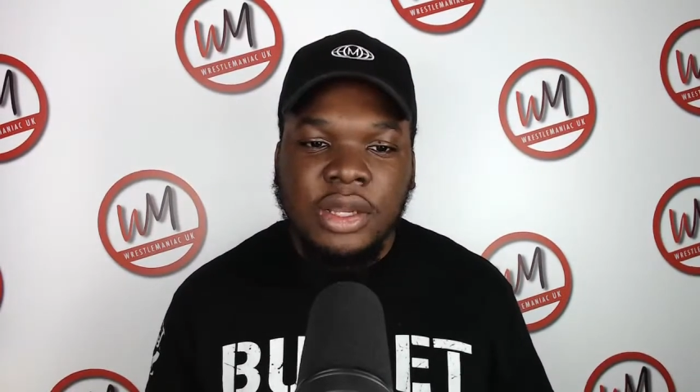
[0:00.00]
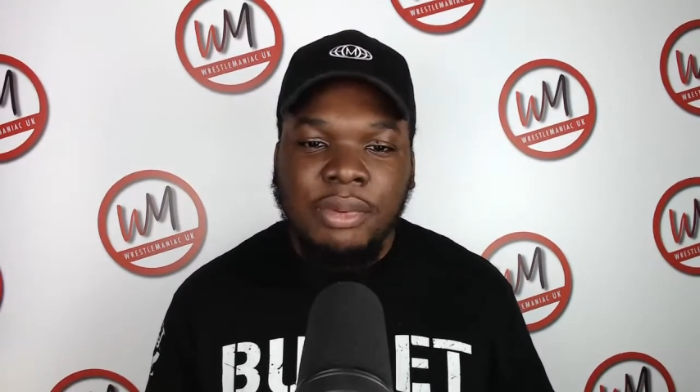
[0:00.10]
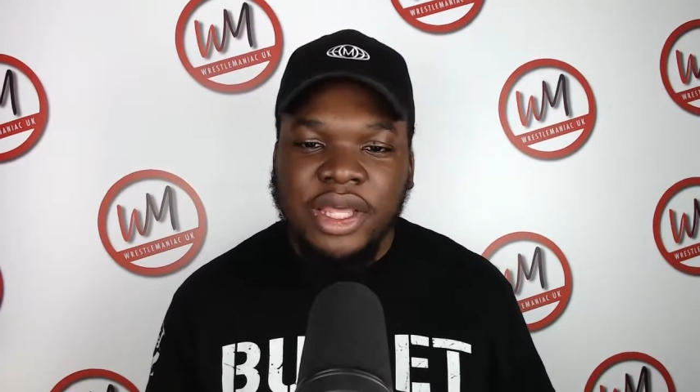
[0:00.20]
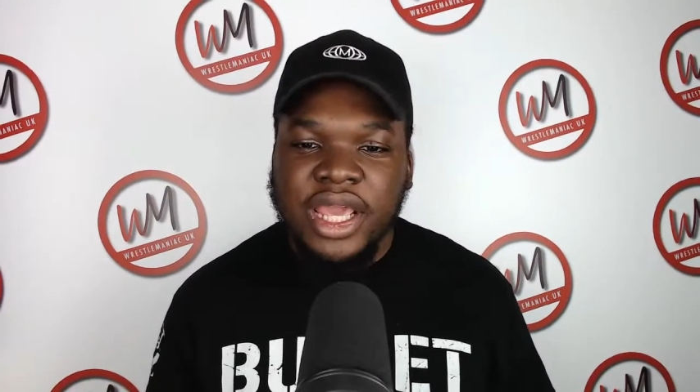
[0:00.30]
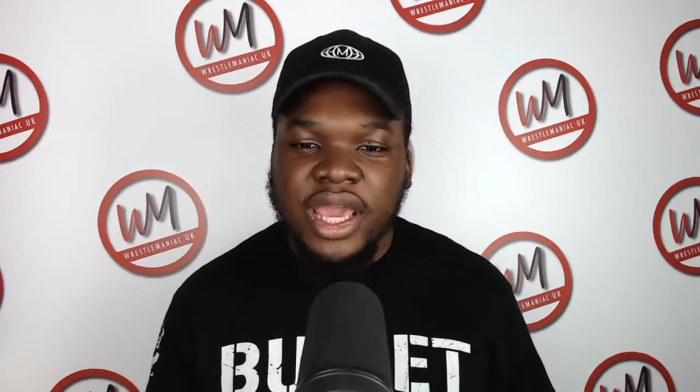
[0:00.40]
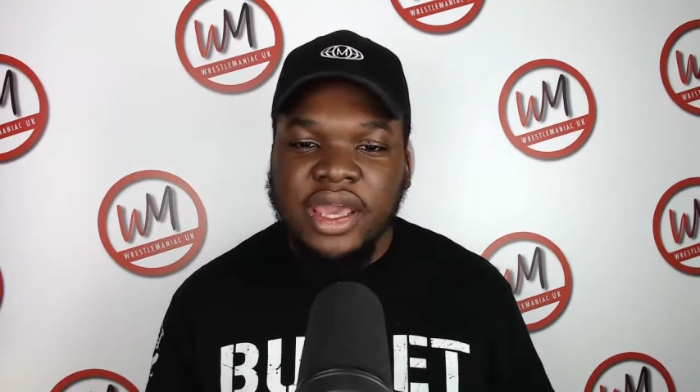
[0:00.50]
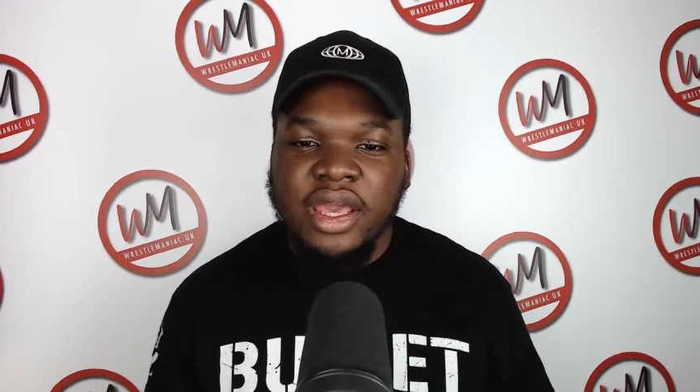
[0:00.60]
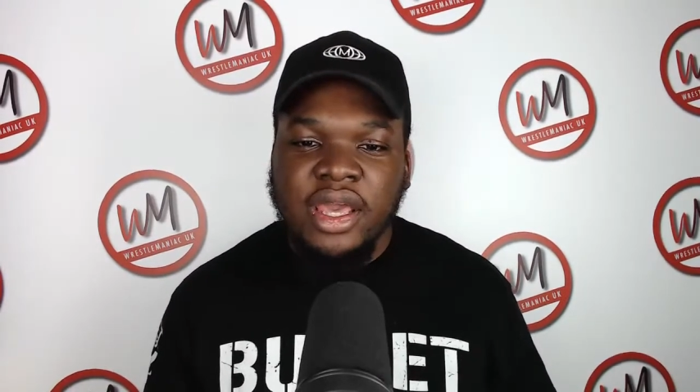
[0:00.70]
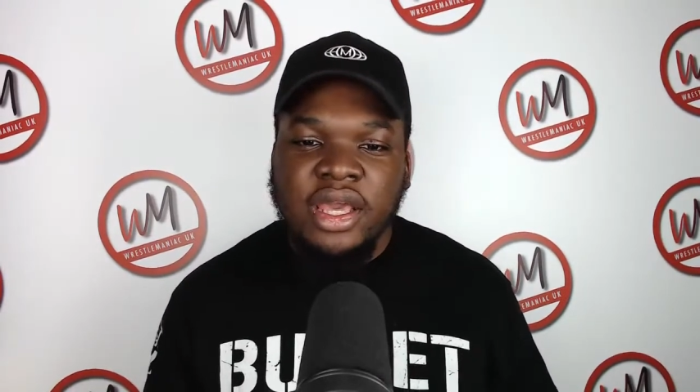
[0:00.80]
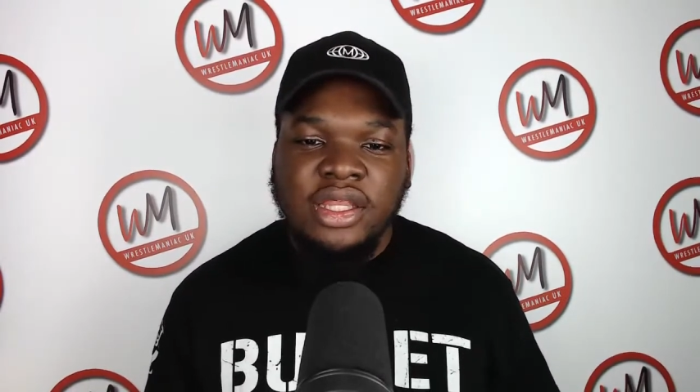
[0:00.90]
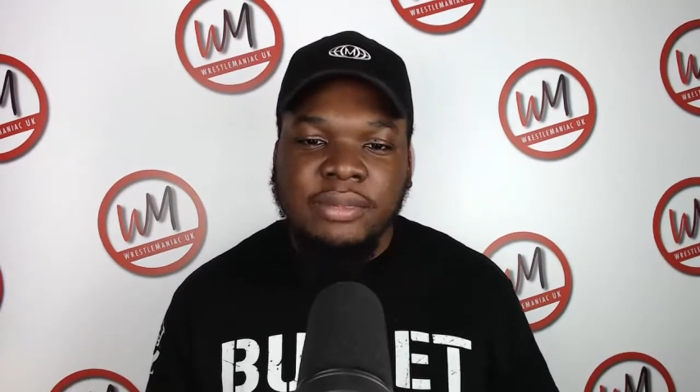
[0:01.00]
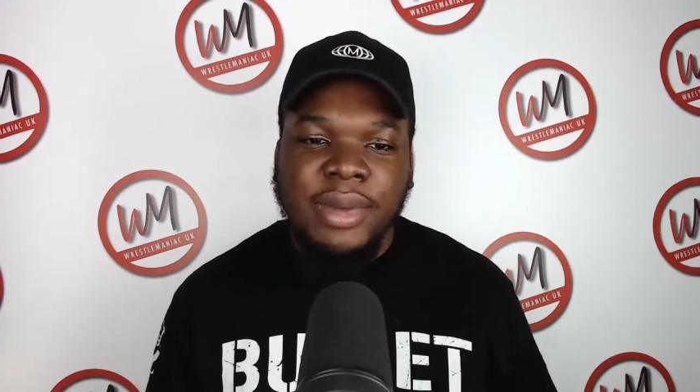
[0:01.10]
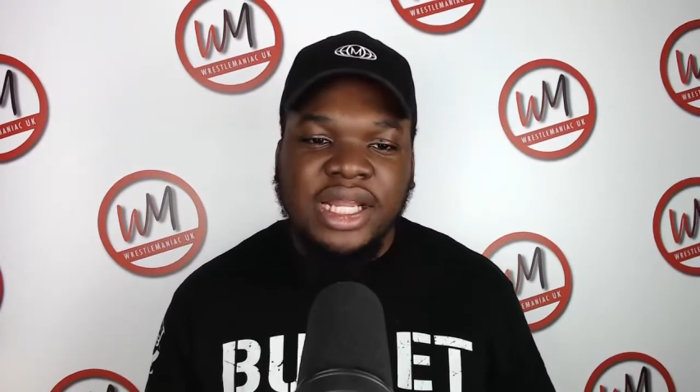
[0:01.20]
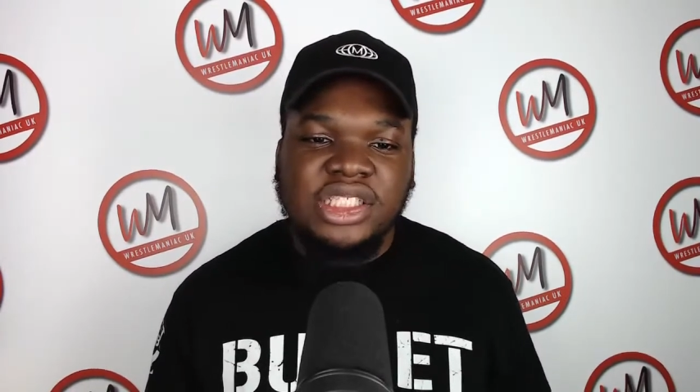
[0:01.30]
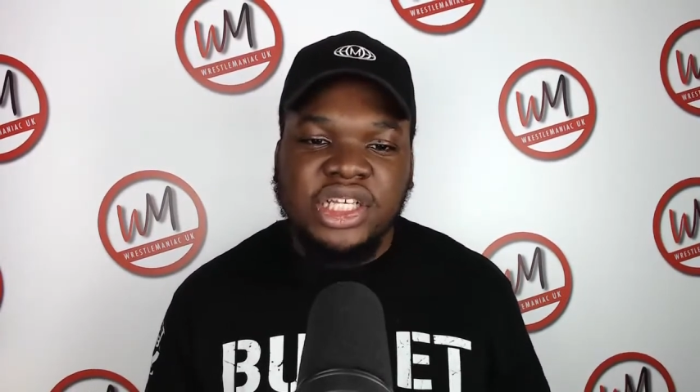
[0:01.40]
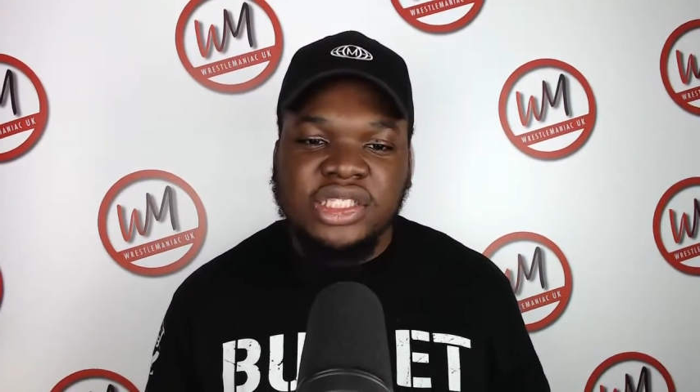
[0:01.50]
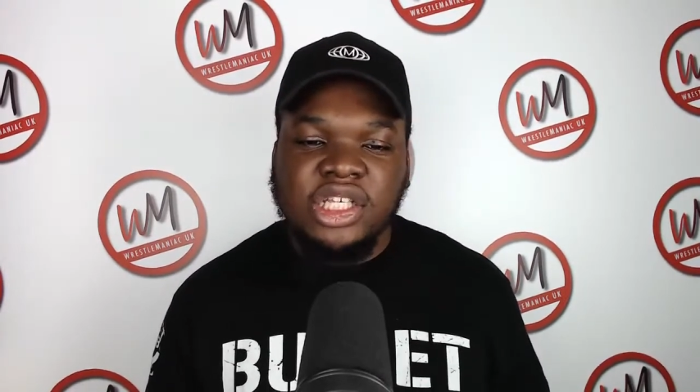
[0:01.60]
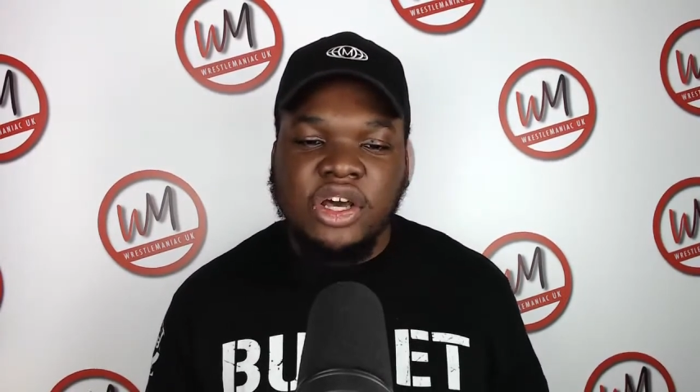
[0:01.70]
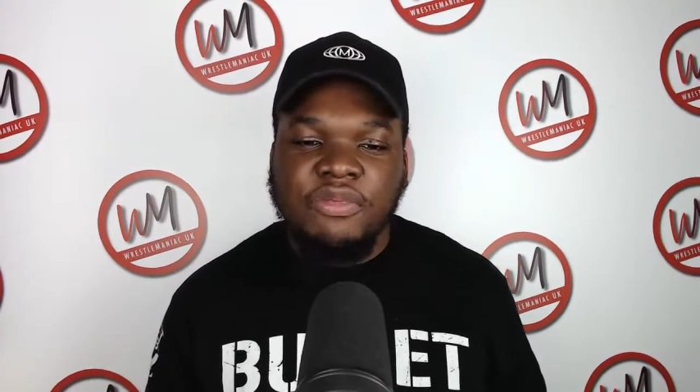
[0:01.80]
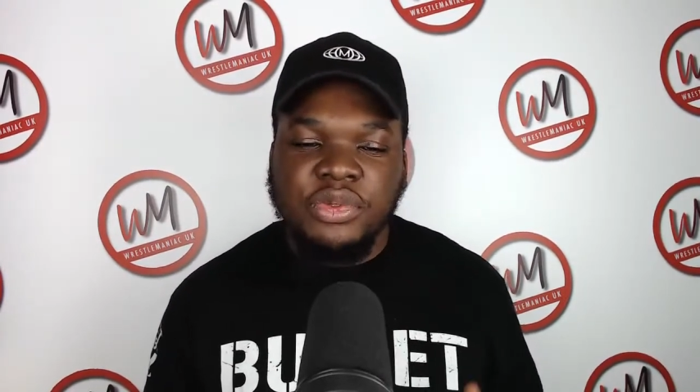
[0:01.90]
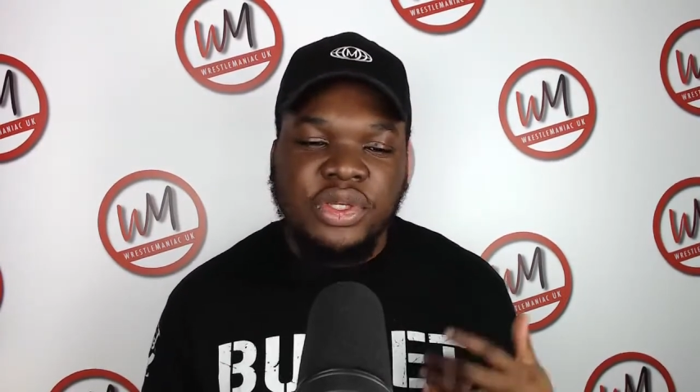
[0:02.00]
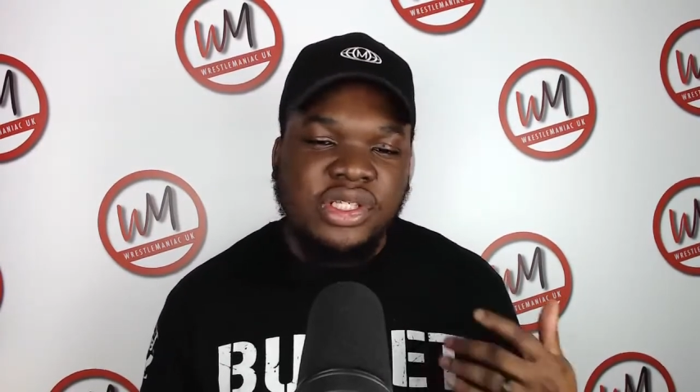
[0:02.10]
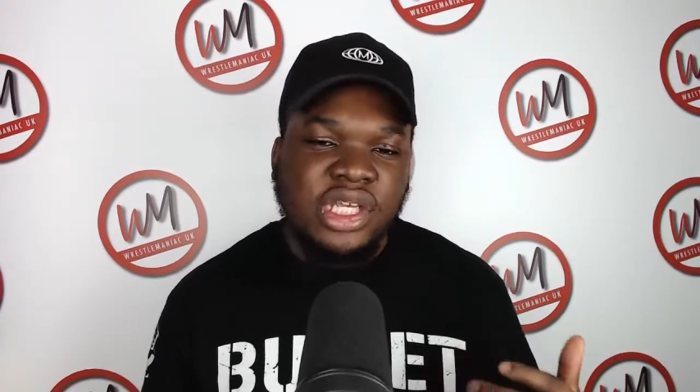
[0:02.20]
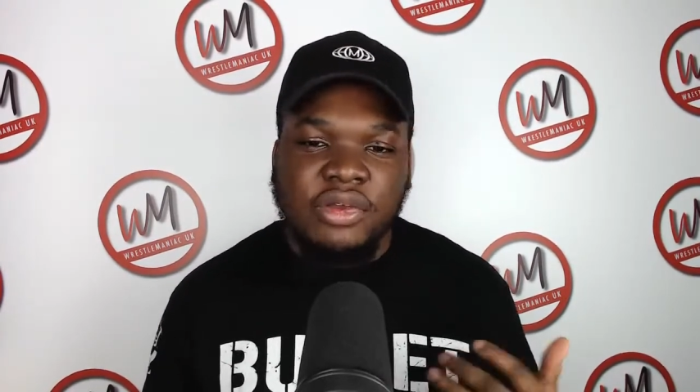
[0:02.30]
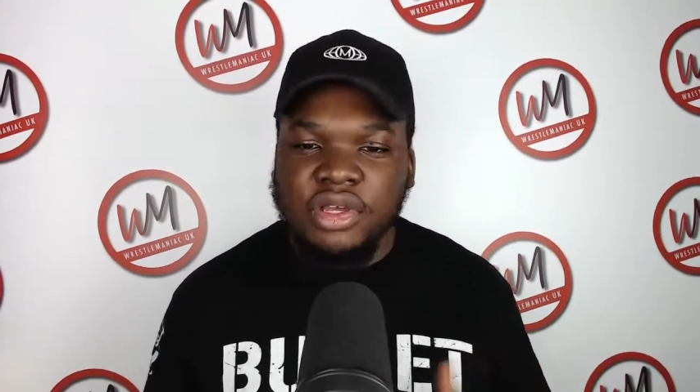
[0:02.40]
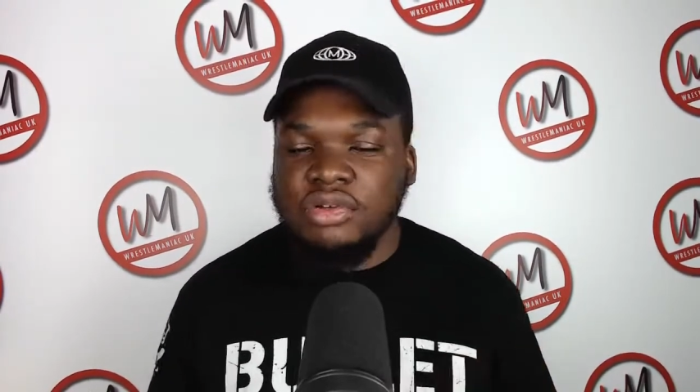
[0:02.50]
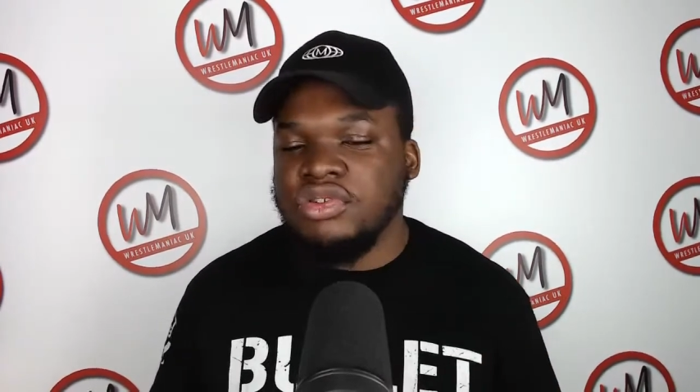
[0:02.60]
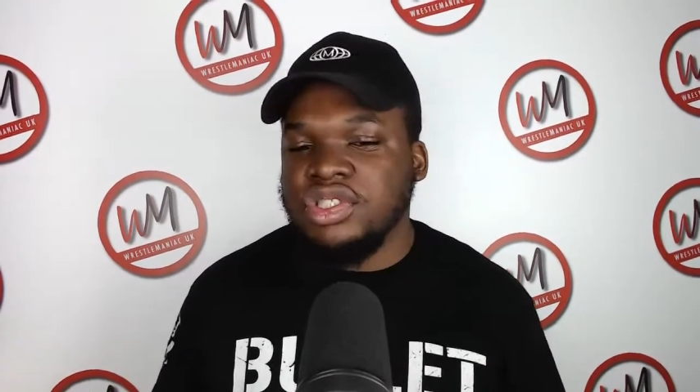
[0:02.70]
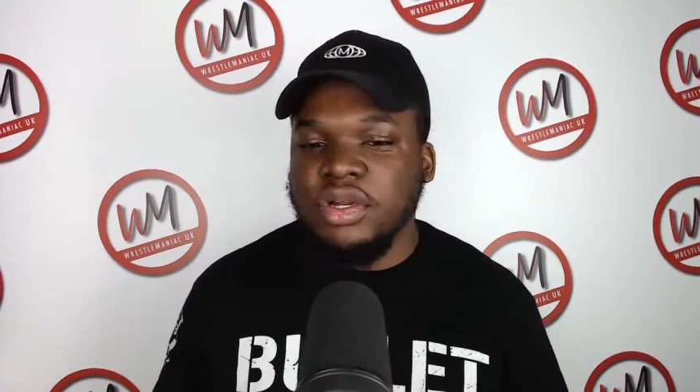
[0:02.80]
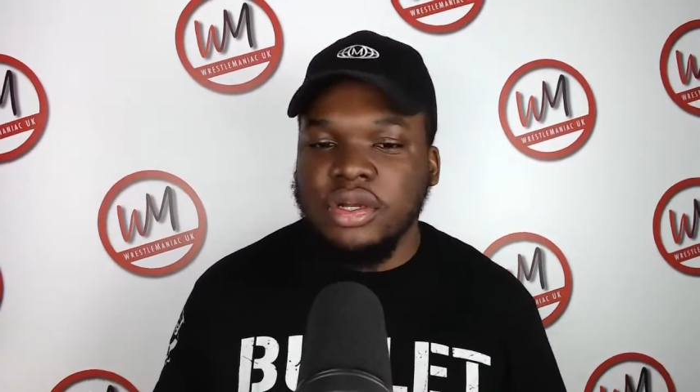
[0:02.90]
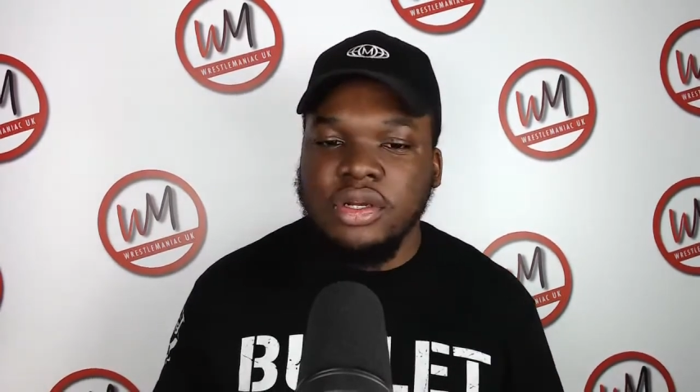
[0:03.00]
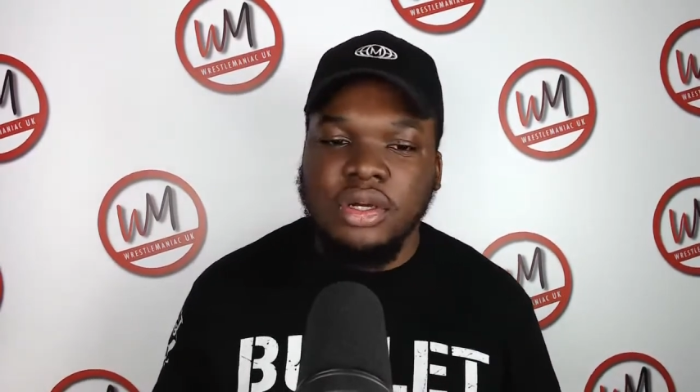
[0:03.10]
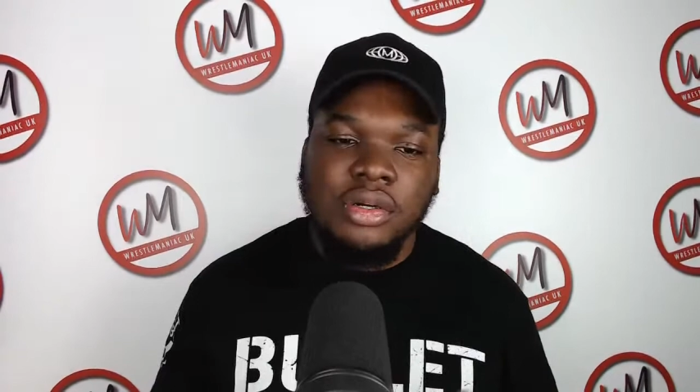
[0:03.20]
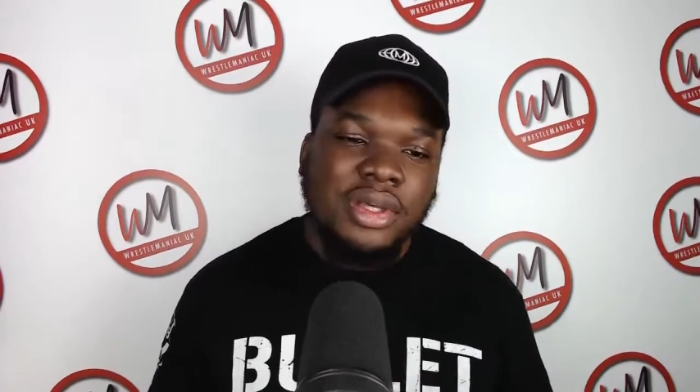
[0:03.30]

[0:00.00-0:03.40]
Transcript: But yeah, the match itself between Kazarian and Chris Jericho,